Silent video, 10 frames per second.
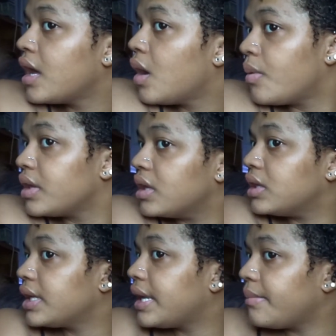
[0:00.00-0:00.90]
when you
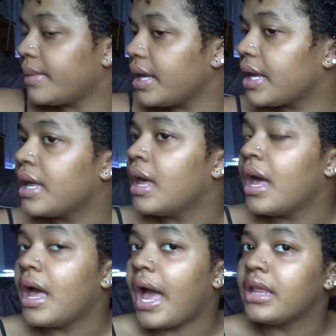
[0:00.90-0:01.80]
look at me,
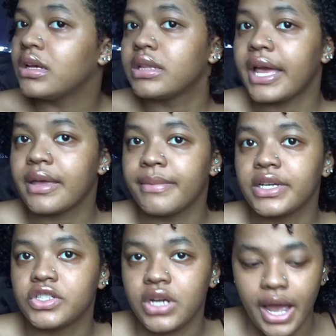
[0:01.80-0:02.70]
I look like a
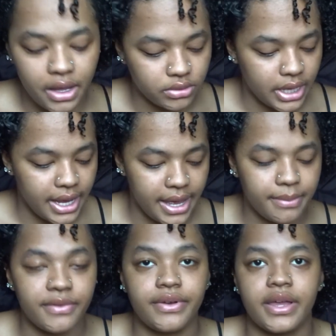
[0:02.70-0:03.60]
mixed child. I
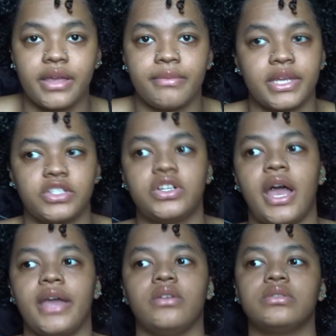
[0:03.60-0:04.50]
am a fucking mixed
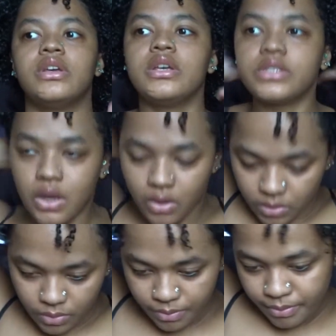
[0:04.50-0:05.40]
child.
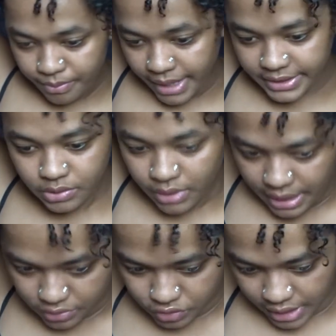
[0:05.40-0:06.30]
So, back to what I
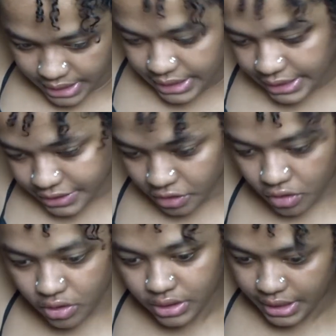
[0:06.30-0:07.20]
was trying to get to
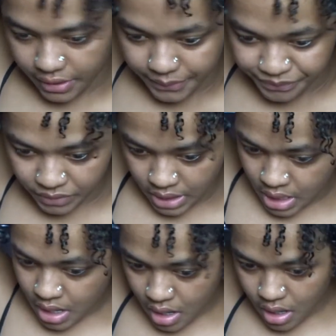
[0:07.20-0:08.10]
earlier.
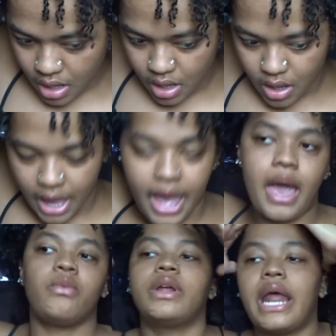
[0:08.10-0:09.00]

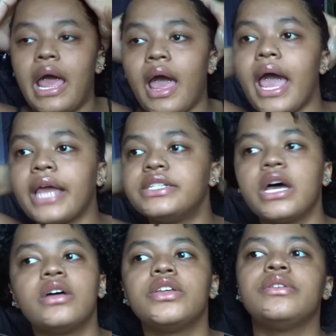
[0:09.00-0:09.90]
When I
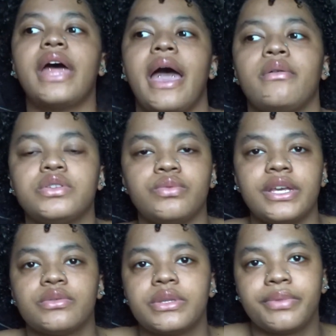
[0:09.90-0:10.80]
tell you that I was
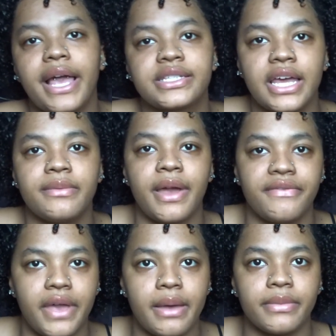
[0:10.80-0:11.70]
raised with the black side of my
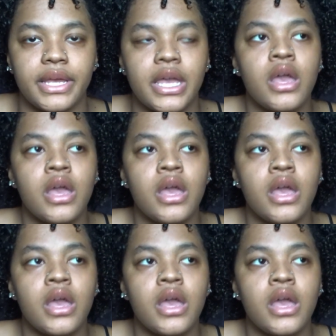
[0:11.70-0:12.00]
family